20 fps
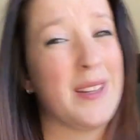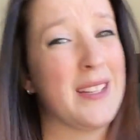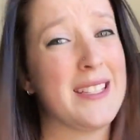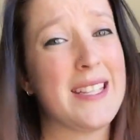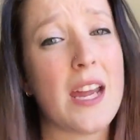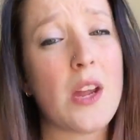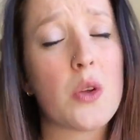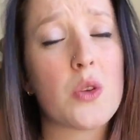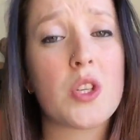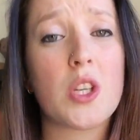a
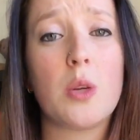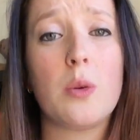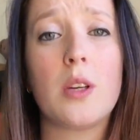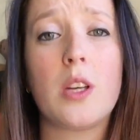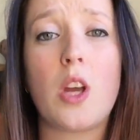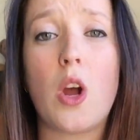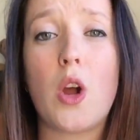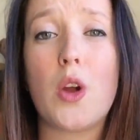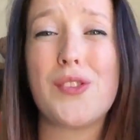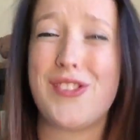day or two
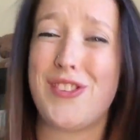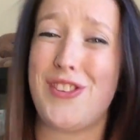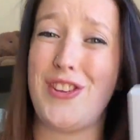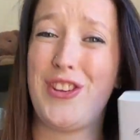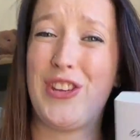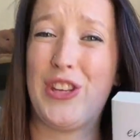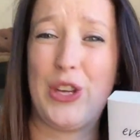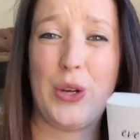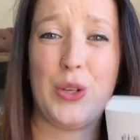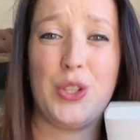ago, so you
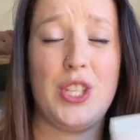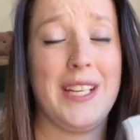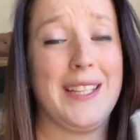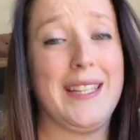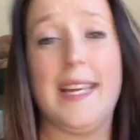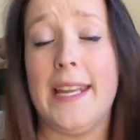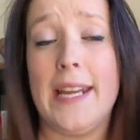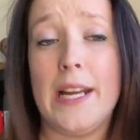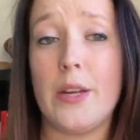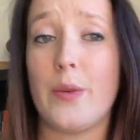can go check
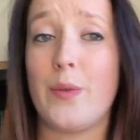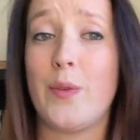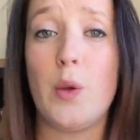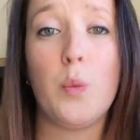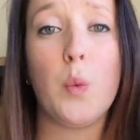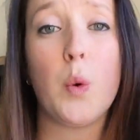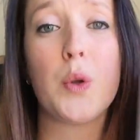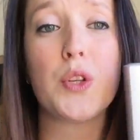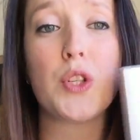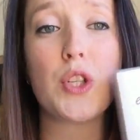that out if you
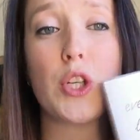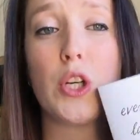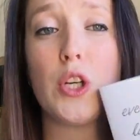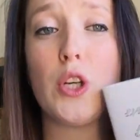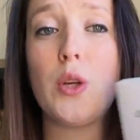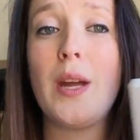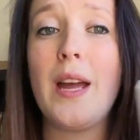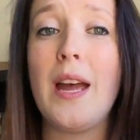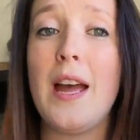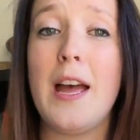want
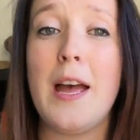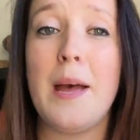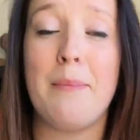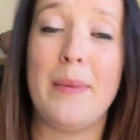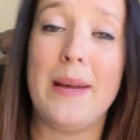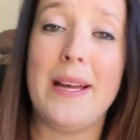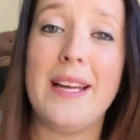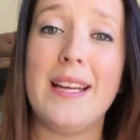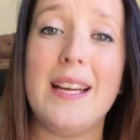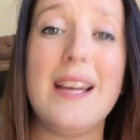to.
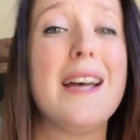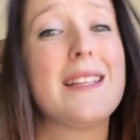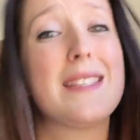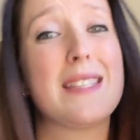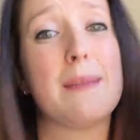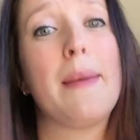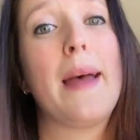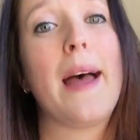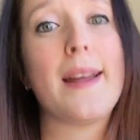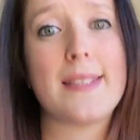But it's
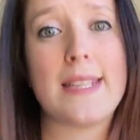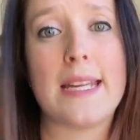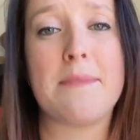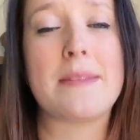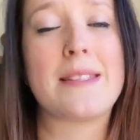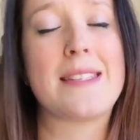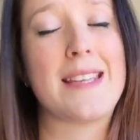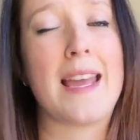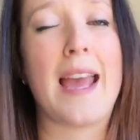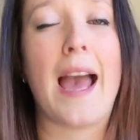about
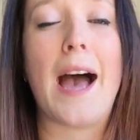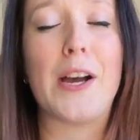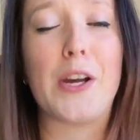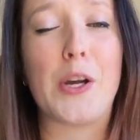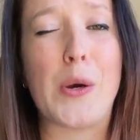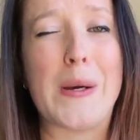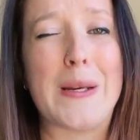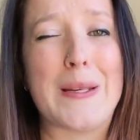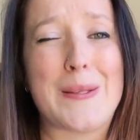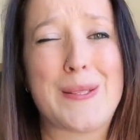demons and
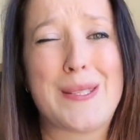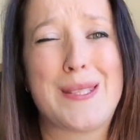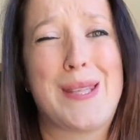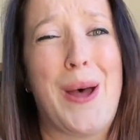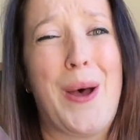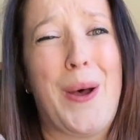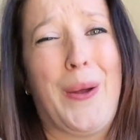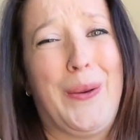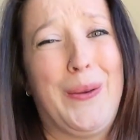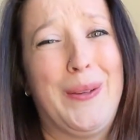gargoyles,
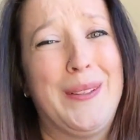so,